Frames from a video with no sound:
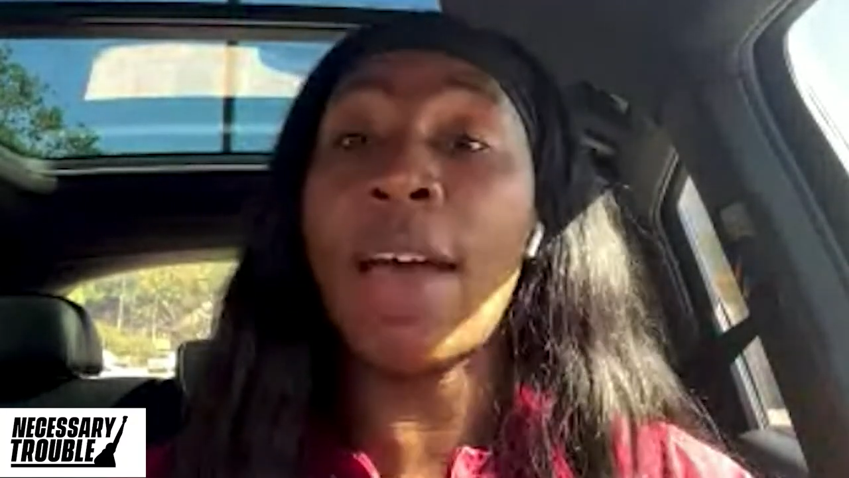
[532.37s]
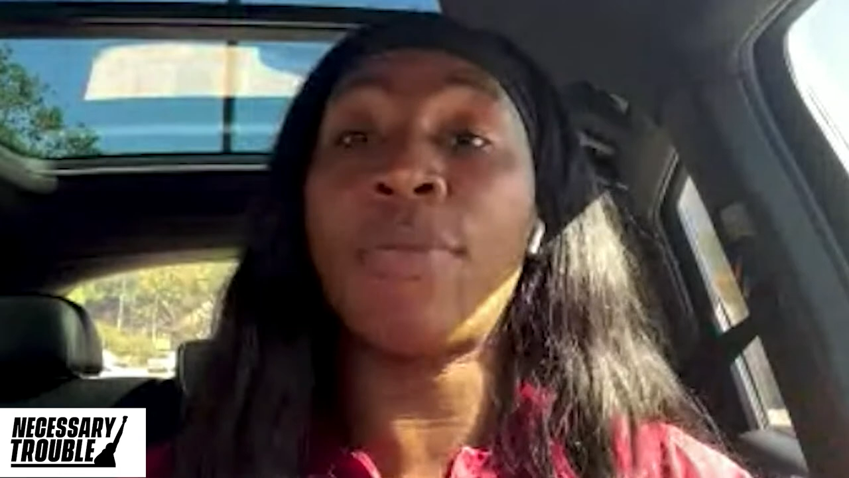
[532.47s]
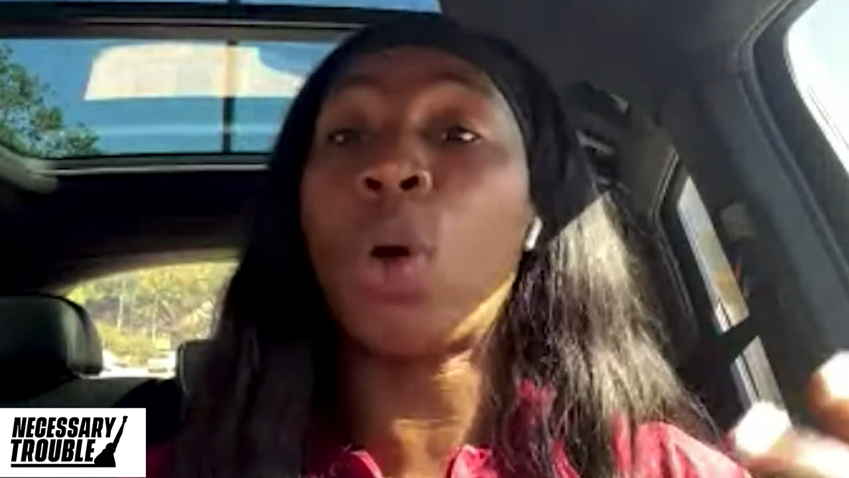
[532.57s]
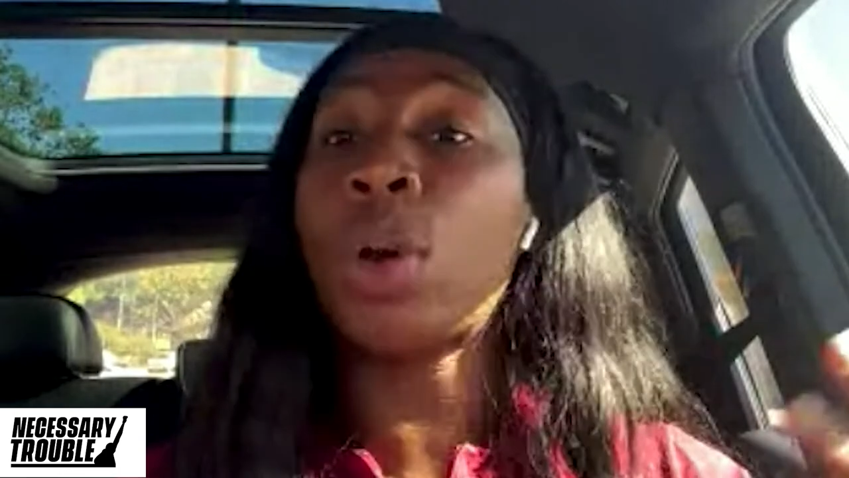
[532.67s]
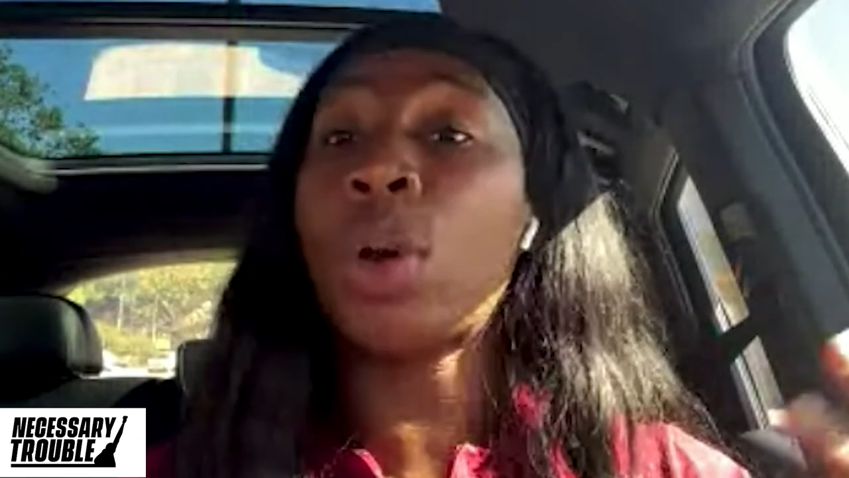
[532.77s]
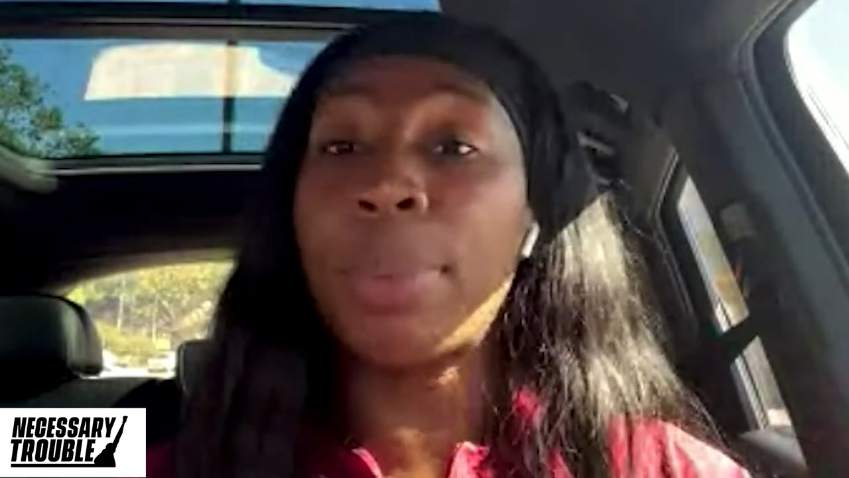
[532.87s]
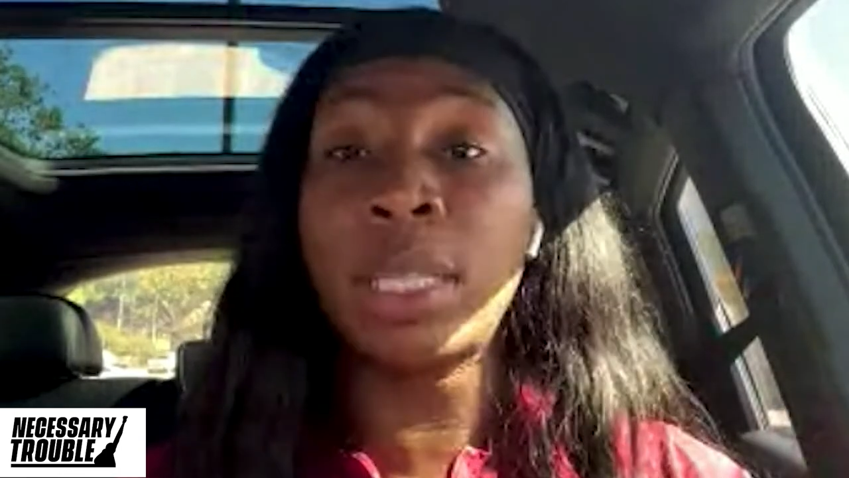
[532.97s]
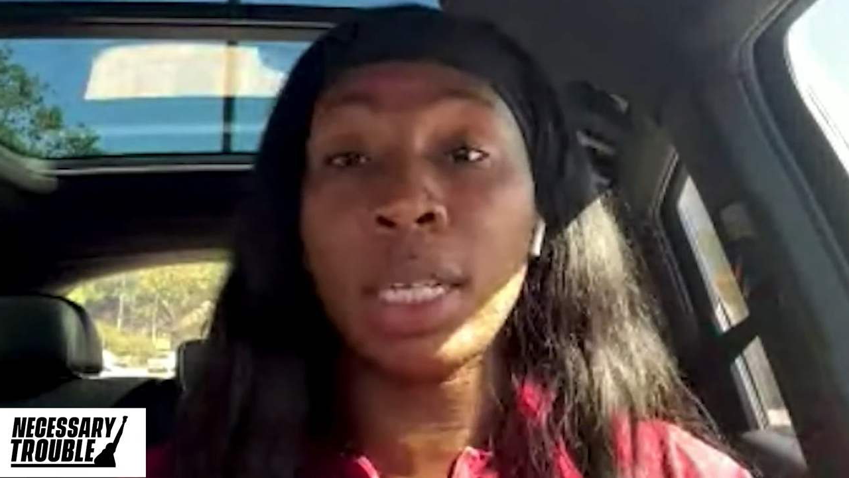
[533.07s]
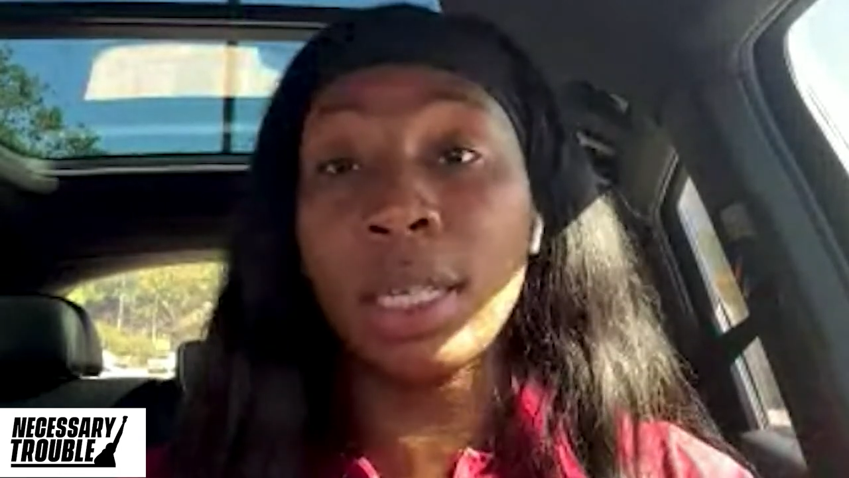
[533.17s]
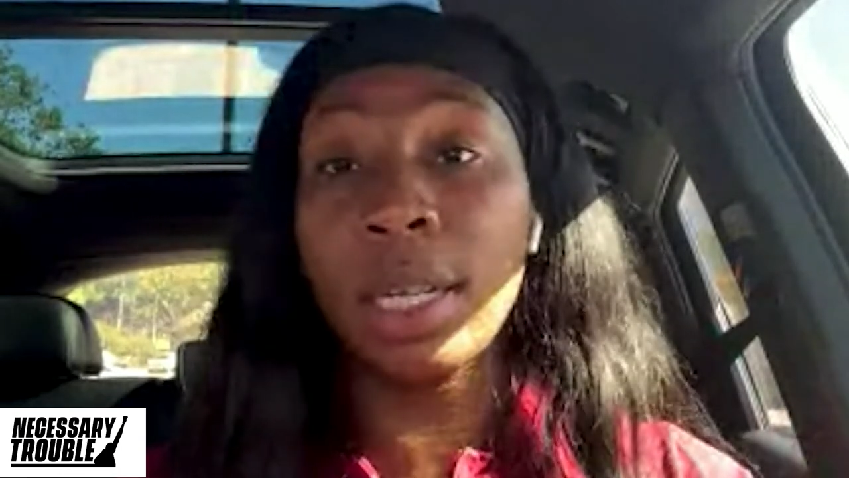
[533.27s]
have no
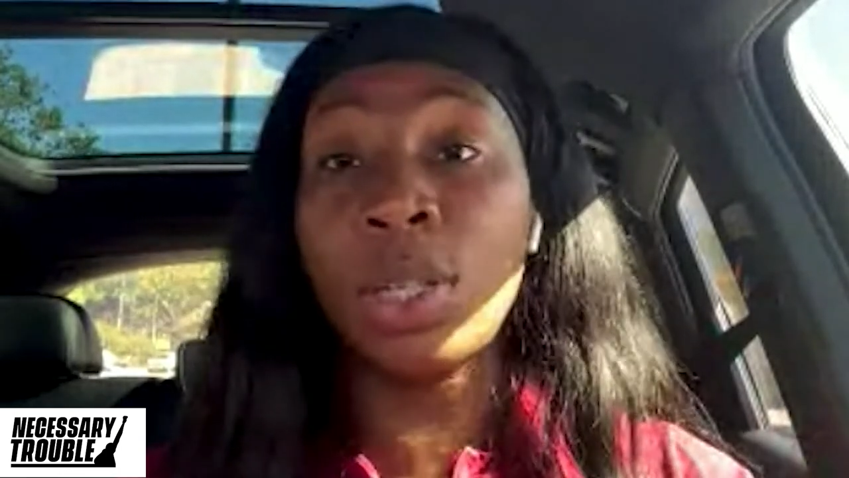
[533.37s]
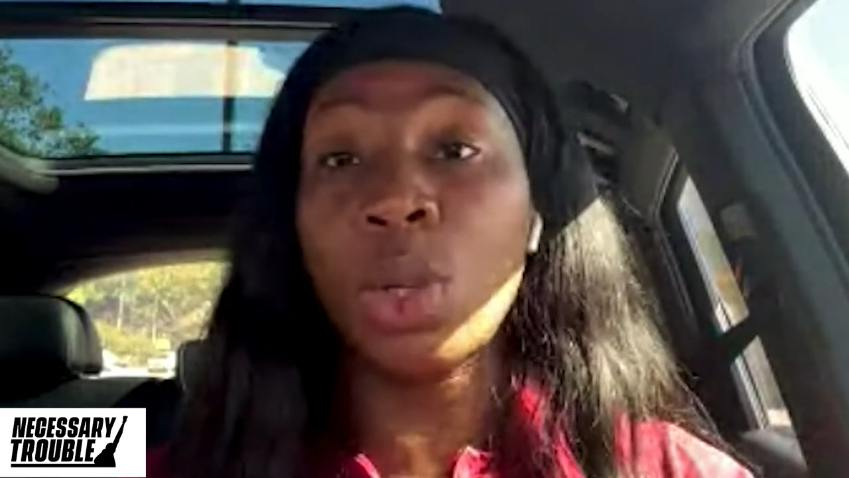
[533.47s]
competition.